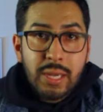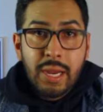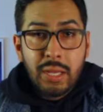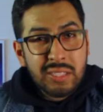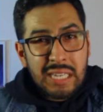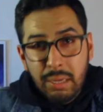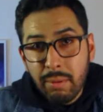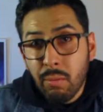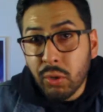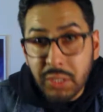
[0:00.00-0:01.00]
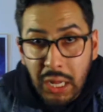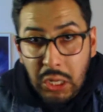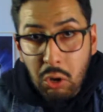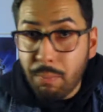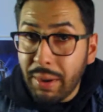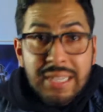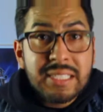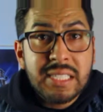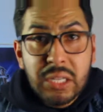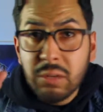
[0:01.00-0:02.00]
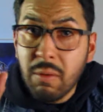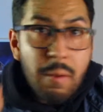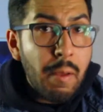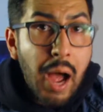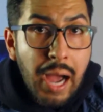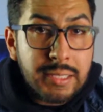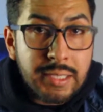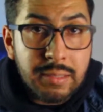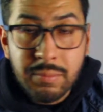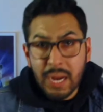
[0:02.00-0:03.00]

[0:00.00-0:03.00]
It looks a little bit more yellow, but still awesome.